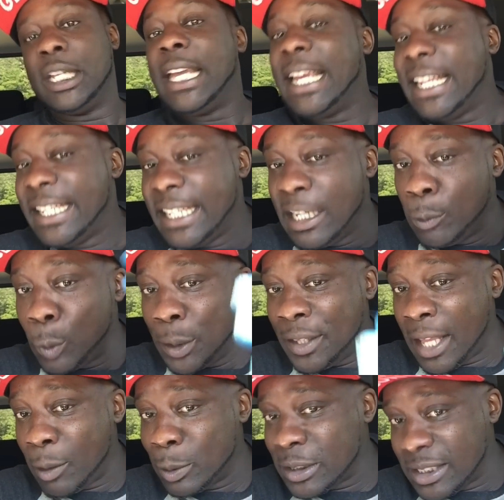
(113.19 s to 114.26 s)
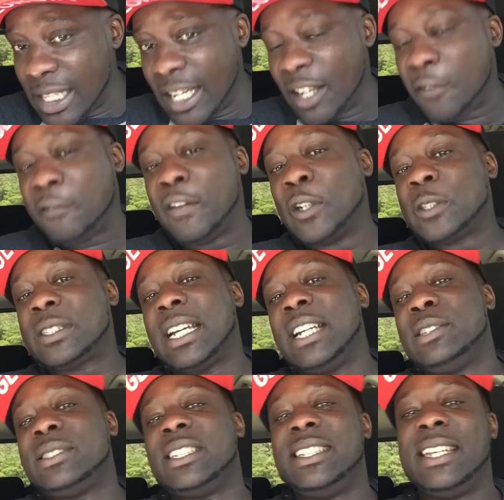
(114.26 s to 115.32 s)
And then when they was there, the first thing,
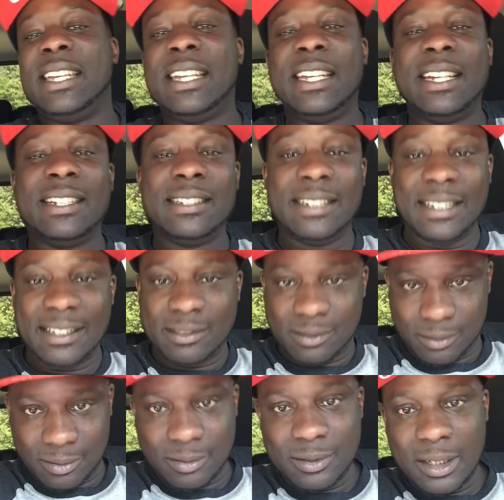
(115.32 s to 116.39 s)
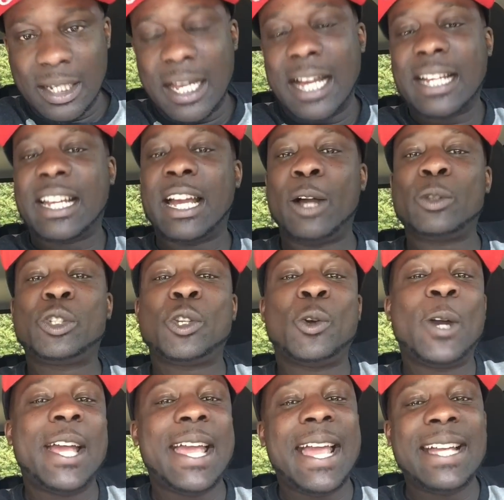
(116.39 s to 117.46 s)
you said, yeah, nigga, caught
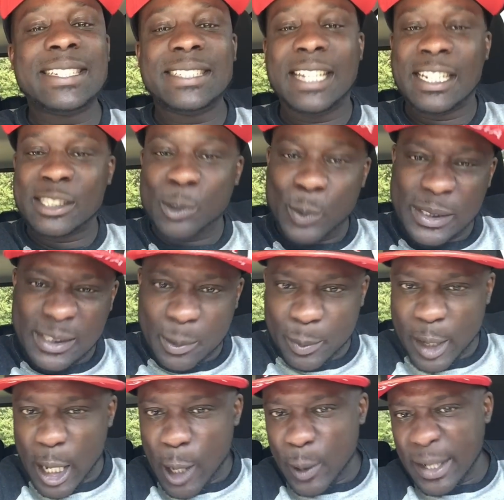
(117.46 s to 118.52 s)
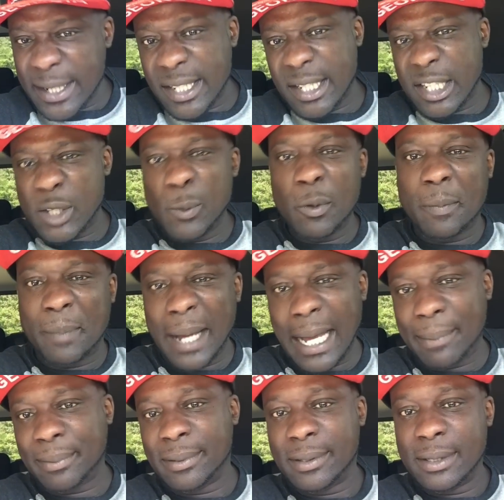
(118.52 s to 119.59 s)
your ass now. So what's up with all that shit you was
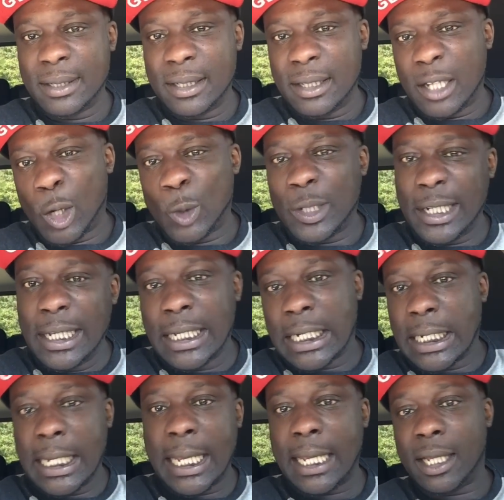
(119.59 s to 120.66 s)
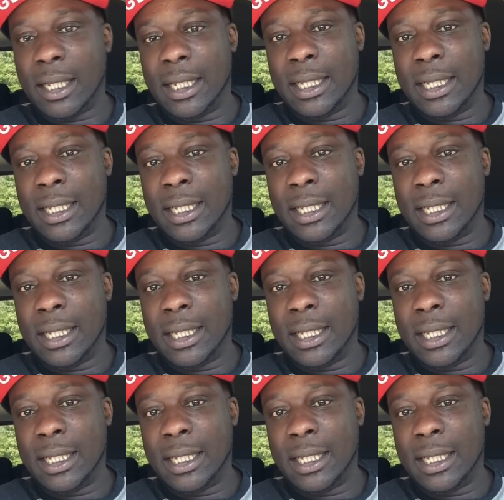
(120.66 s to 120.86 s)
popping on the internet?